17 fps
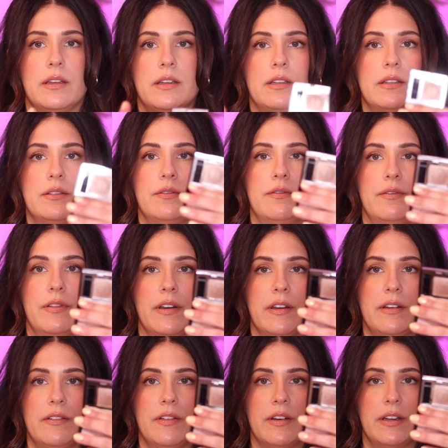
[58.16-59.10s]
It's
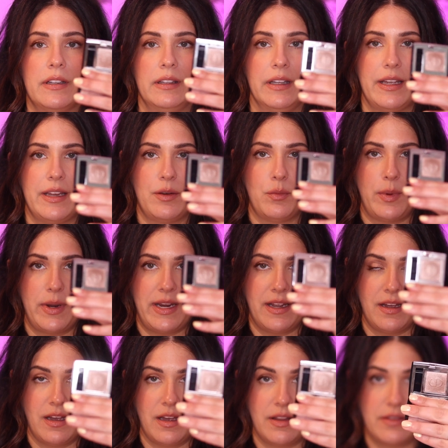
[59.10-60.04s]
very, very
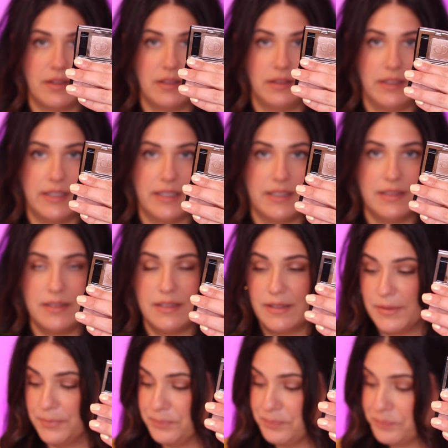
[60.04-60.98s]
lightweight on the lids.